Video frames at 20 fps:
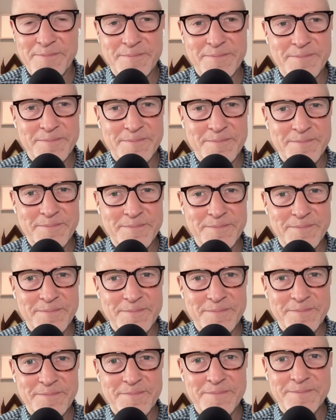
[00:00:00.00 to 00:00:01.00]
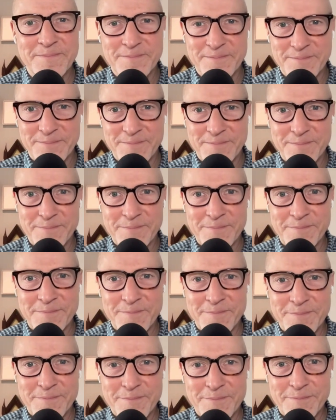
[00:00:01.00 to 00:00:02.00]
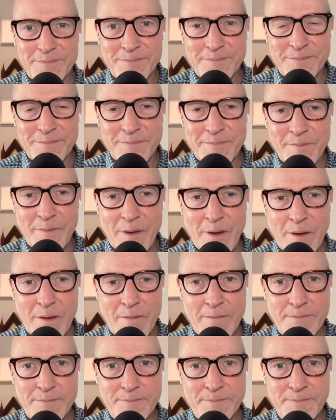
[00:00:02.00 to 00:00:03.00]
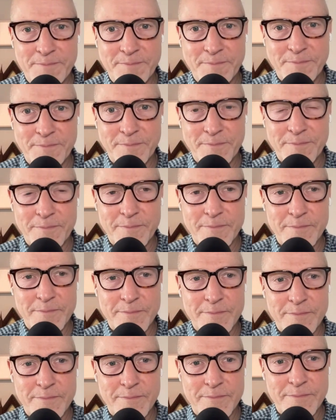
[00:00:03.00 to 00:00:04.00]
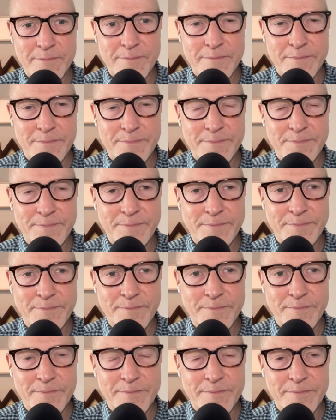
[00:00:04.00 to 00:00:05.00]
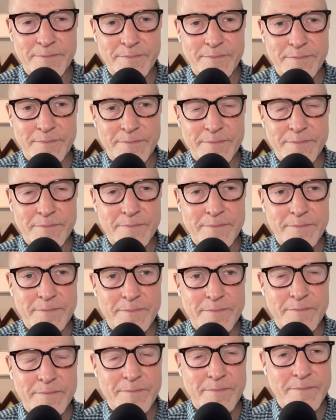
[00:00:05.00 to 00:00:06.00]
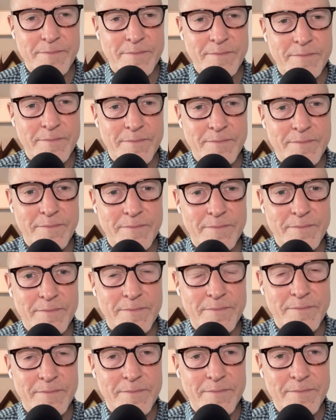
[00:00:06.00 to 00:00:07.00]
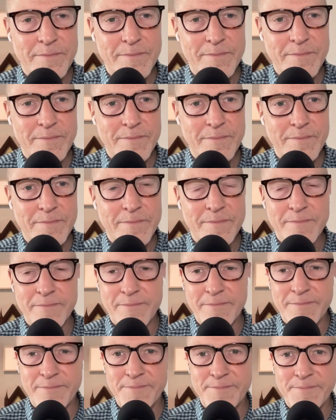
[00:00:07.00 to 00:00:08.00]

(not speaking)